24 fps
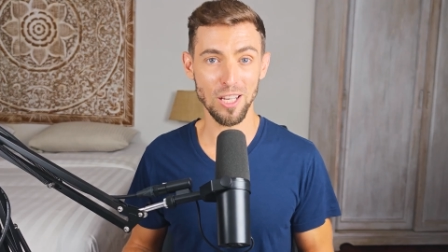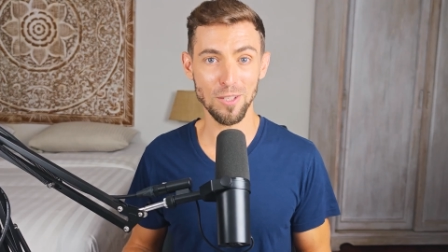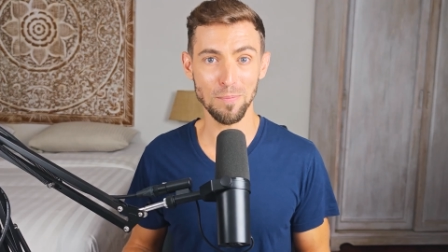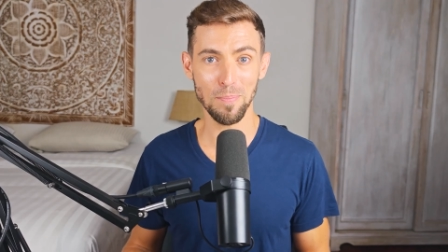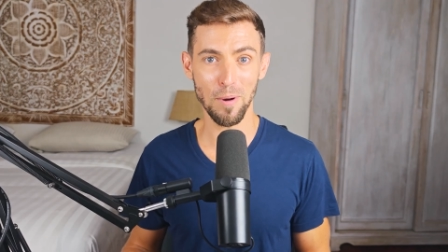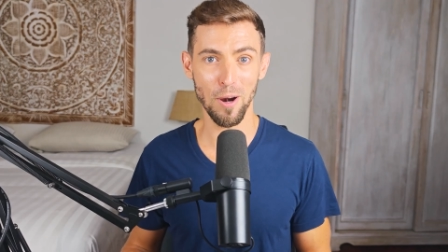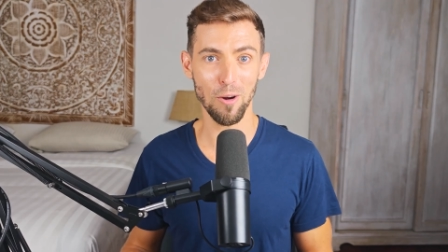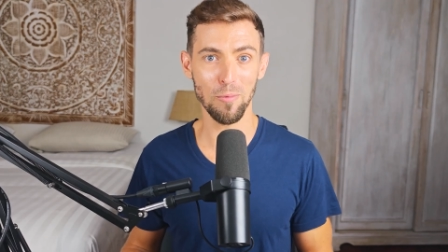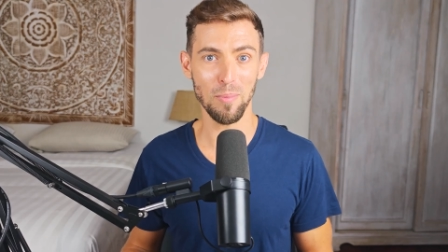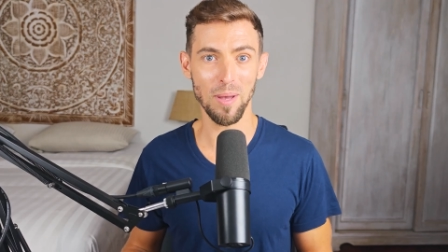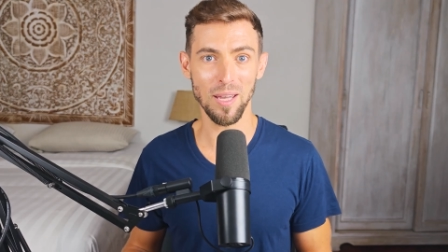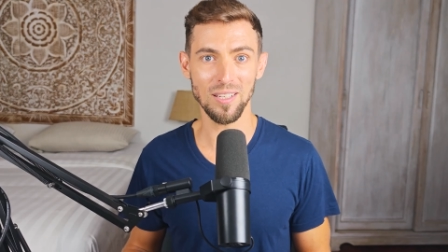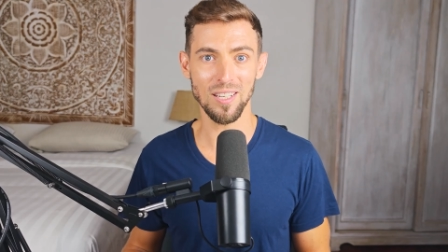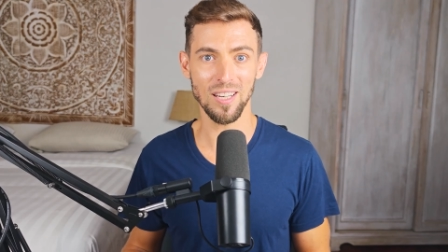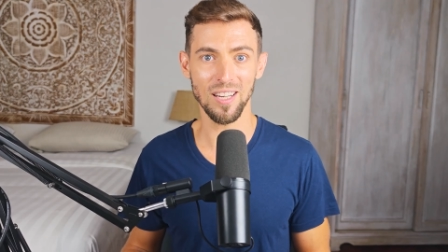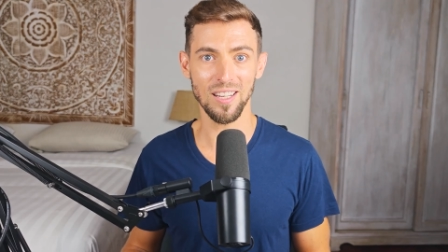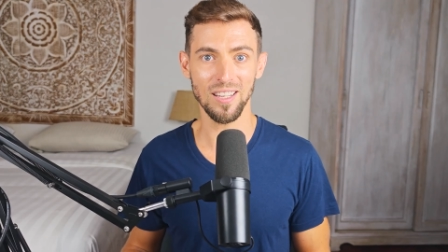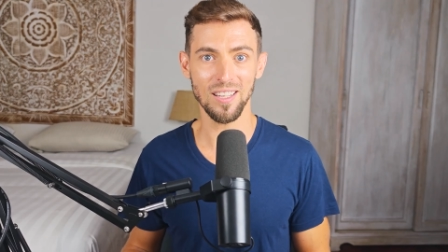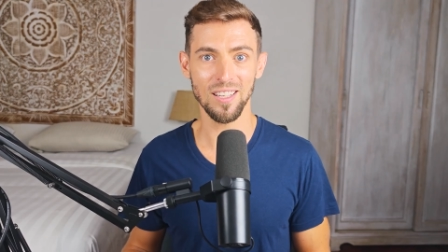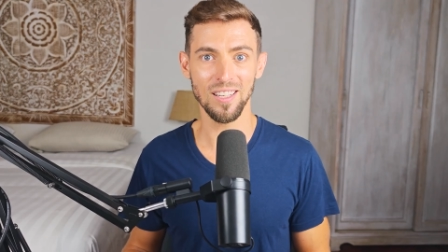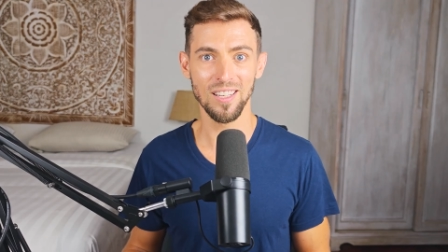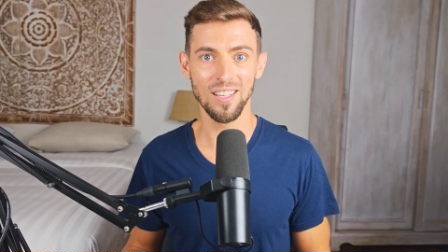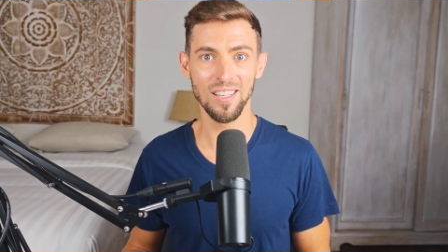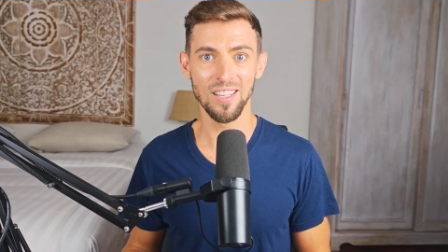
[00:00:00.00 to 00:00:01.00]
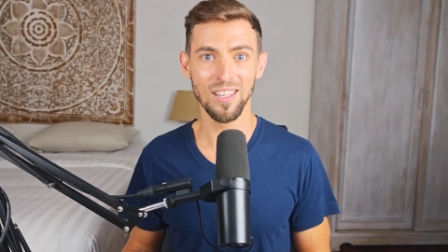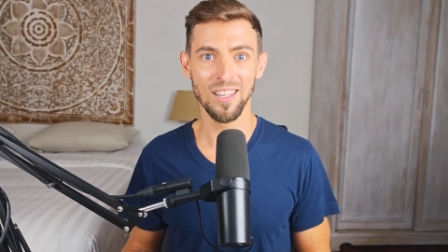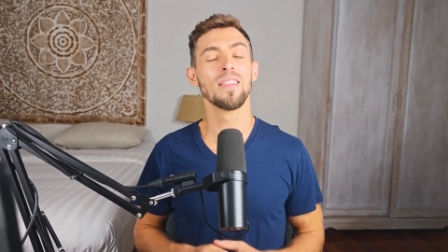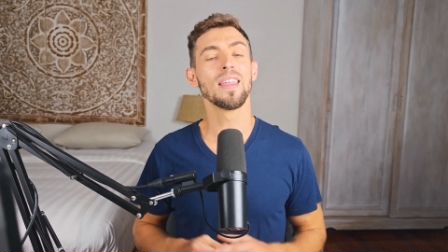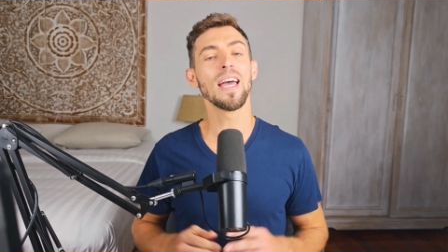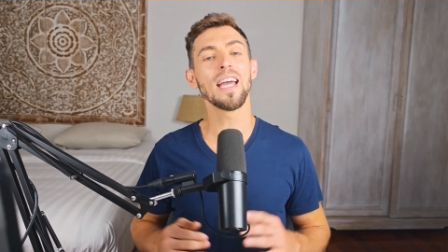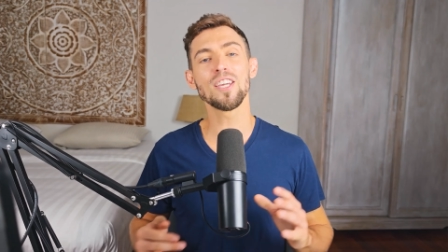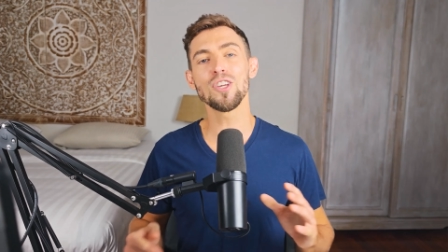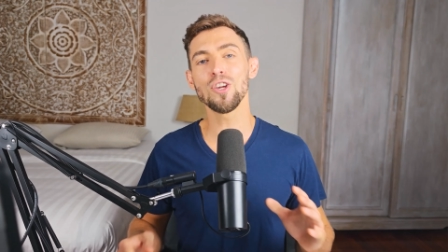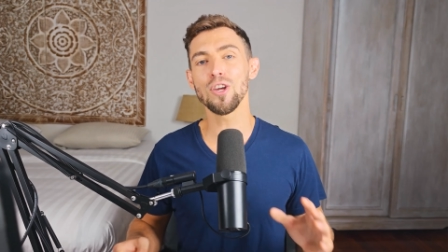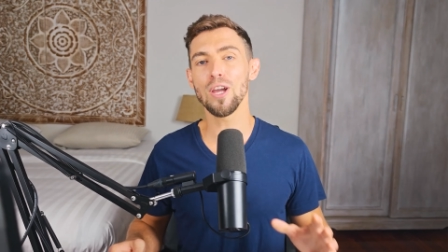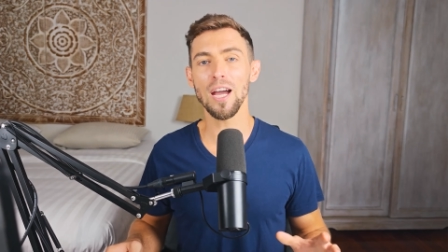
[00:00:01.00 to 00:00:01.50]
experimenting,
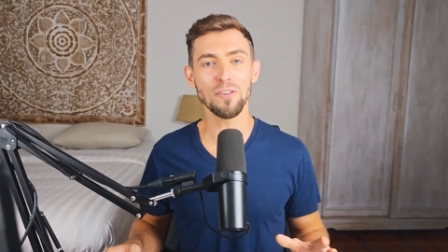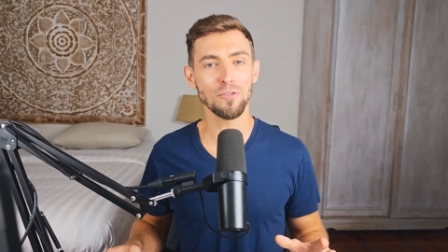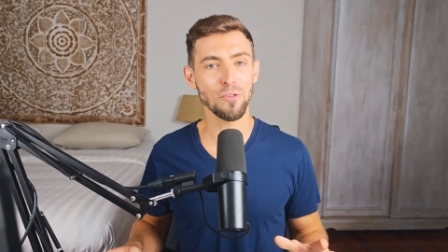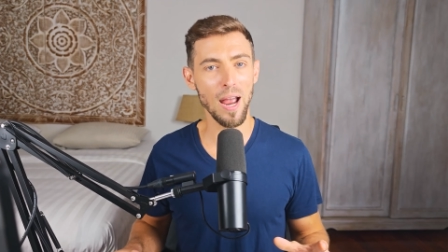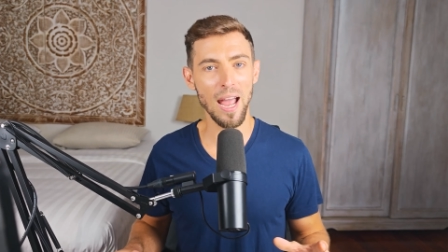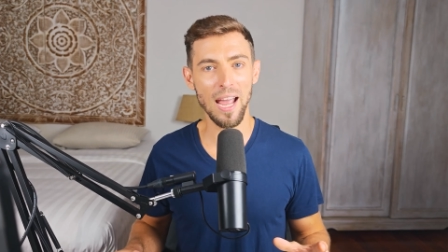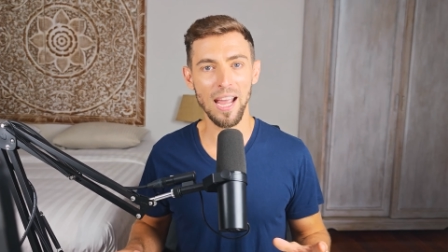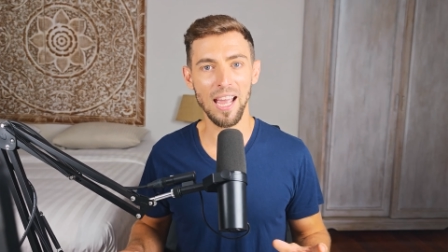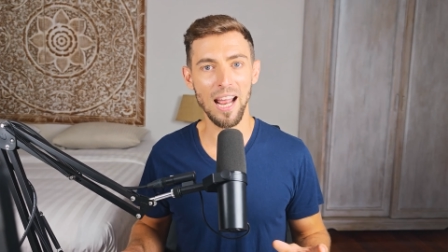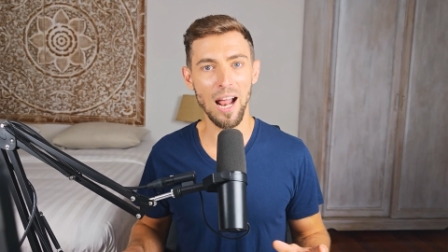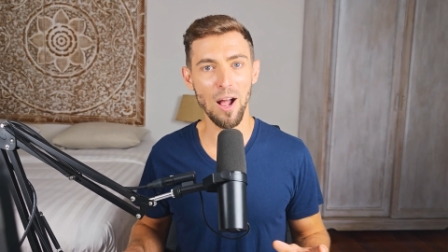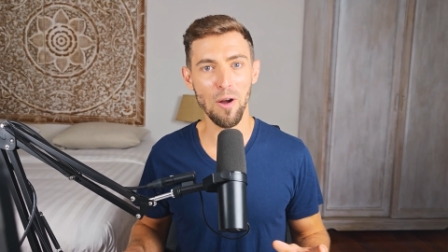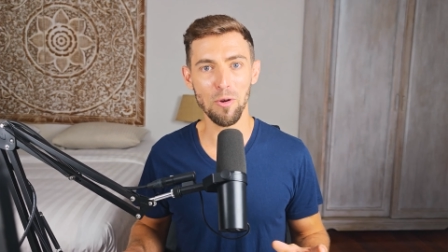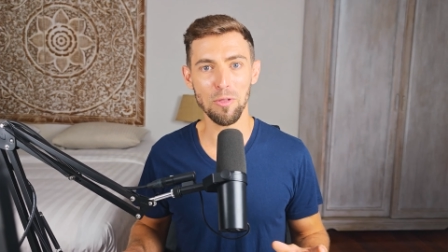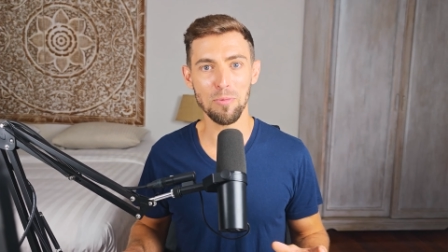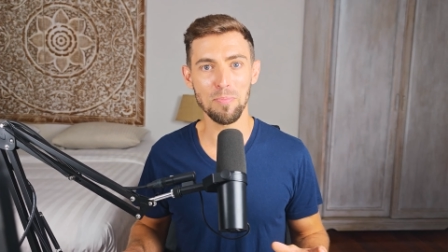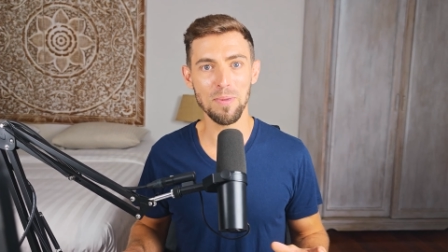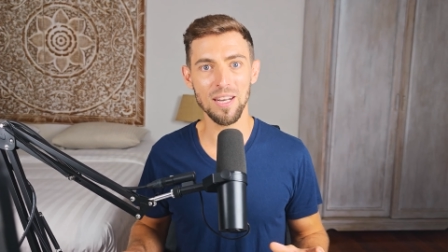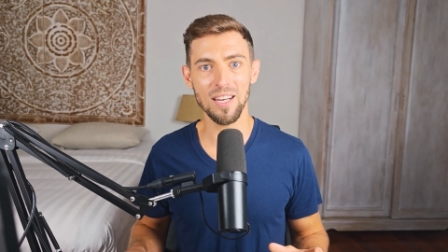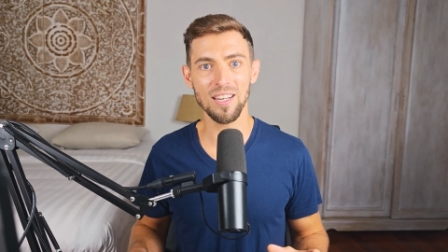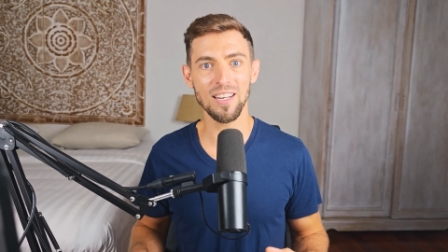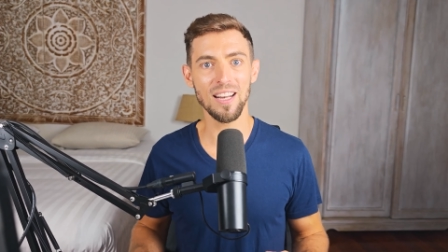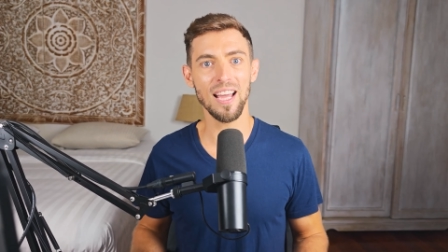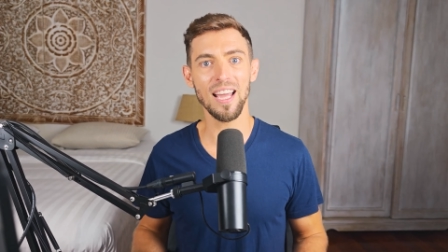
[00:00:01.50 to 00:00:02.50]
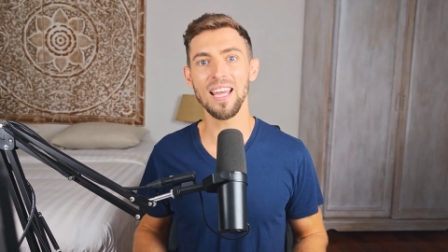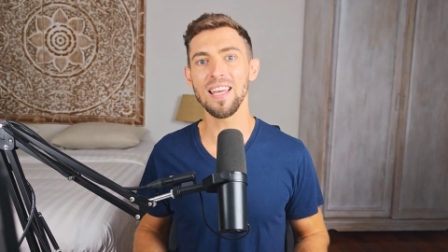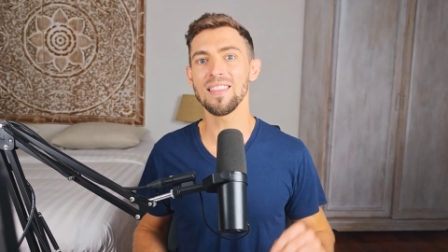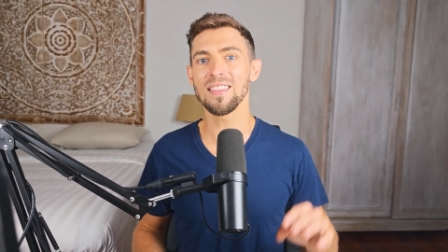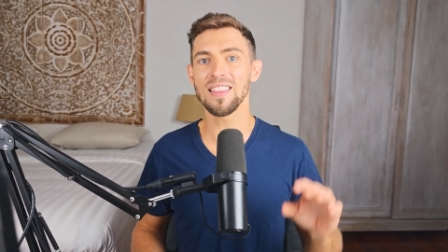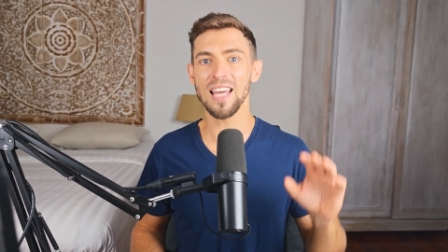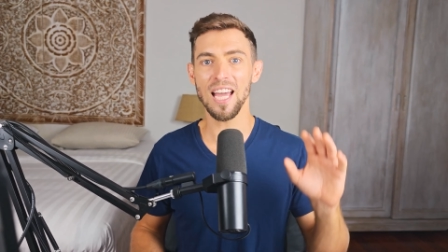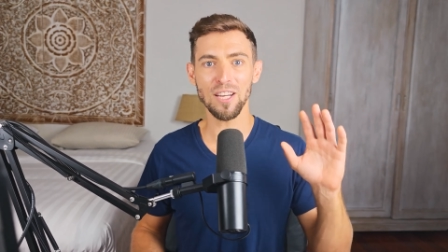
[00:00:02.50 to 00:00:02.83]
Thank you guys for hanging out with me today.